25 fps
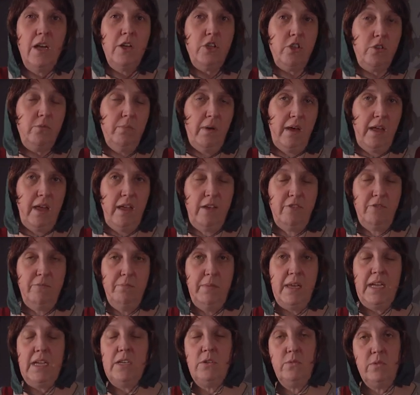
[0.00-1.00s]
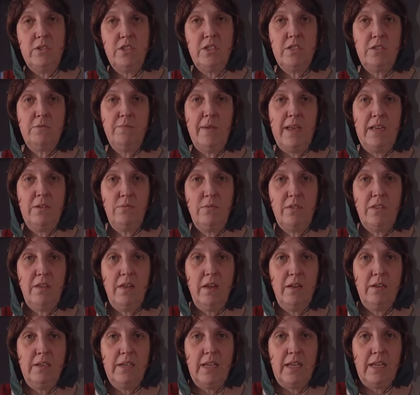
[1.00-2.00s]
you might have mead, which is made with
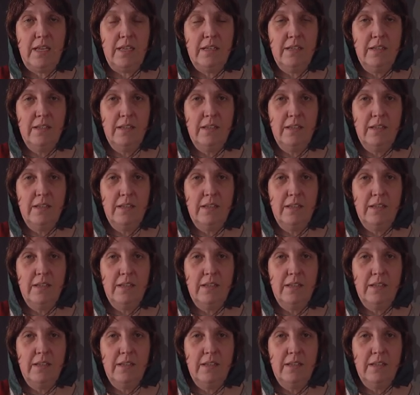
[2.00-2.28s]
honey.